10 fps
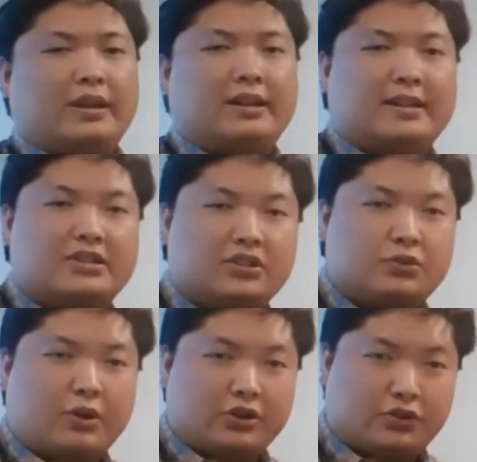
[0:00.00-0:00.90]
So in
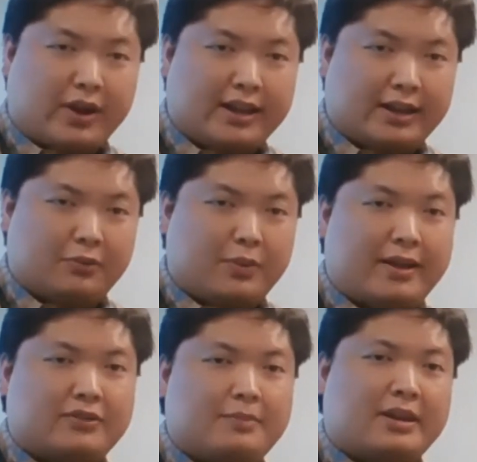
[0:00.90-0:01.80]
addition to our training,
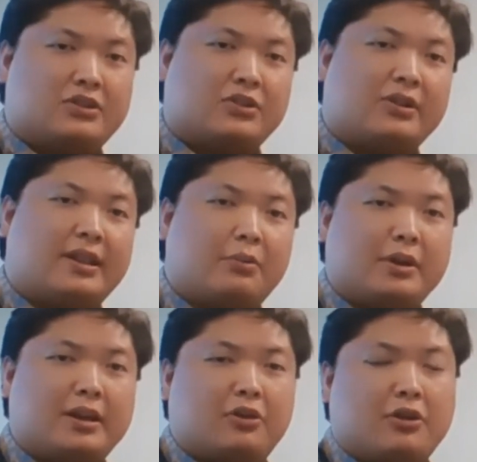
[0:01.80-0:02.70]
we have to make sure
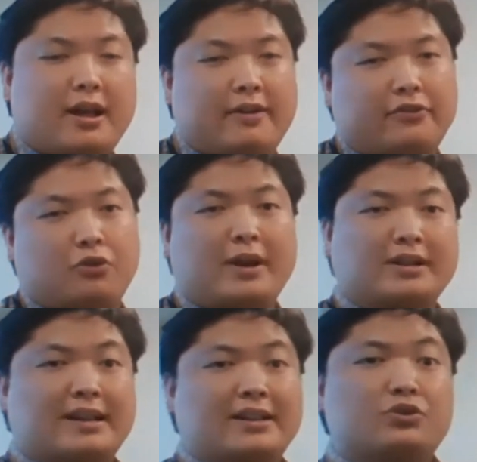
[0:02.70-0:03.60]
that we have
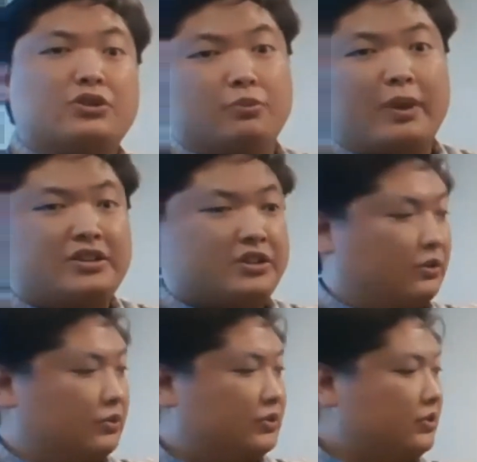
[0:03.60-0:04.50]
correct dilution
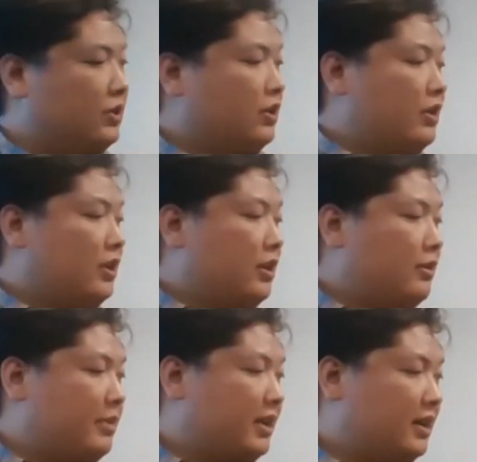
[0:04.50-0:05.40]
ratios,
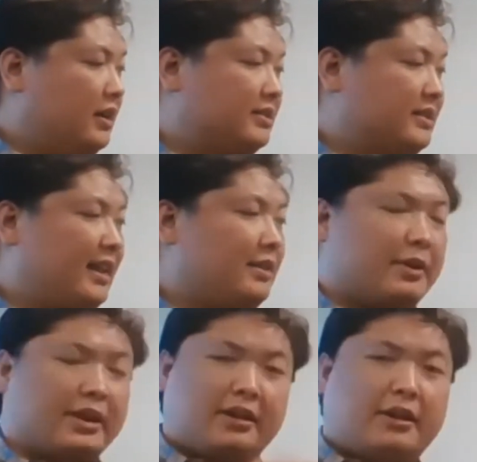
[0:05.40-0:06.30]
because
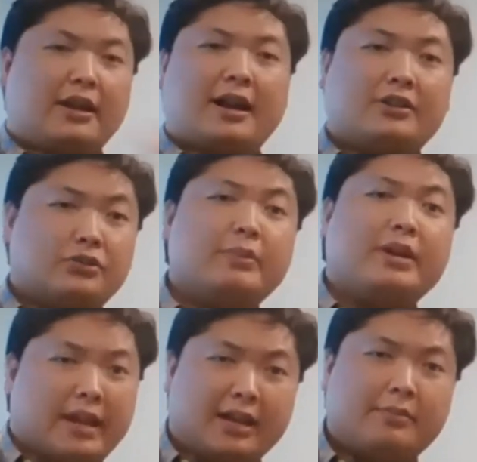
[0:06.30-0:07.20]
anybody, and I do
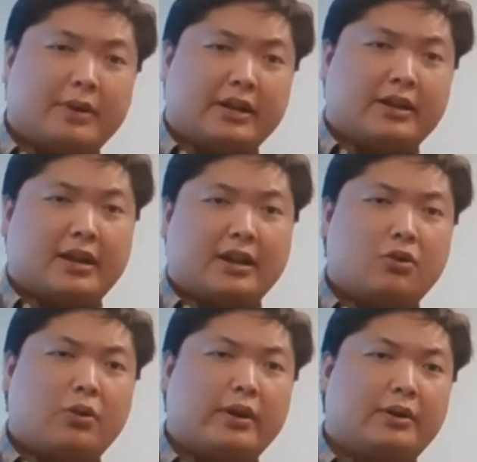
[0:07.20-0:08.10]
mean anybody,
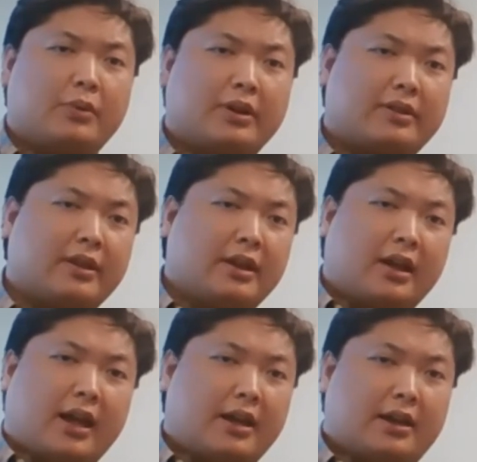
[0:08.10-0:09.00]
can go in with
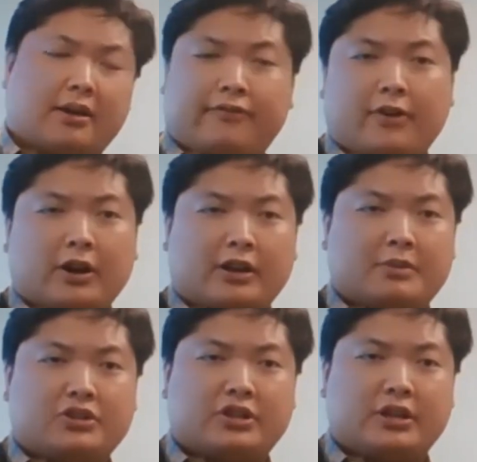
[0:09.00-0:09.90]
a
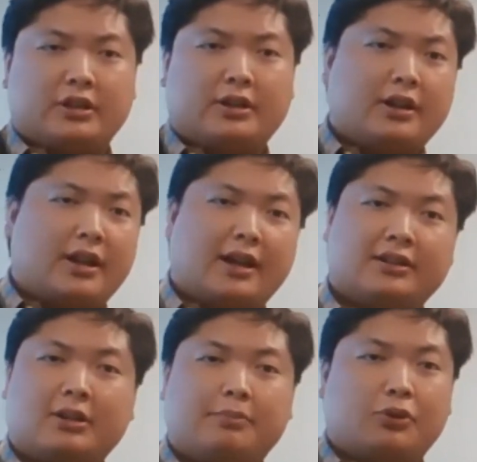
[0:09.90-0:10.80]
fogging machine
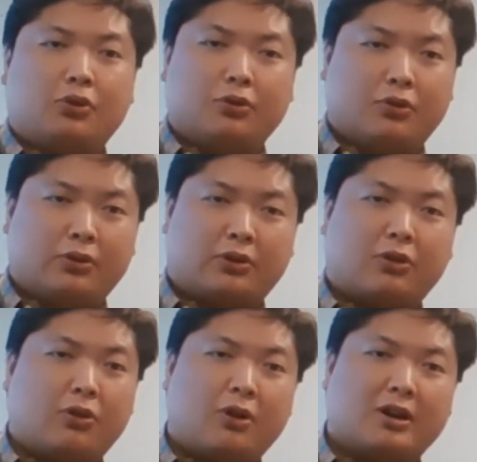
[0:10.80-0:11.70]
and dump a whole load
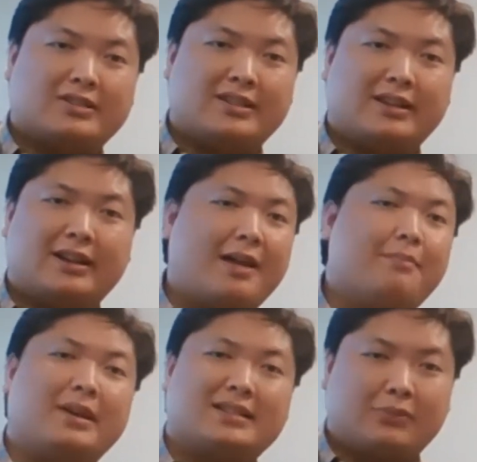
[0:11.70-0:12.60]
of Clorox in it
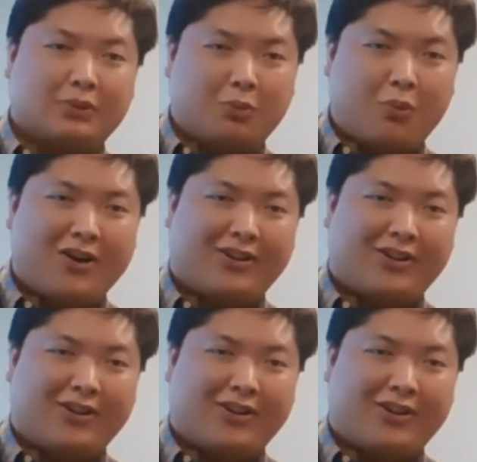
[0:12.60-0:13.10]
and mix it with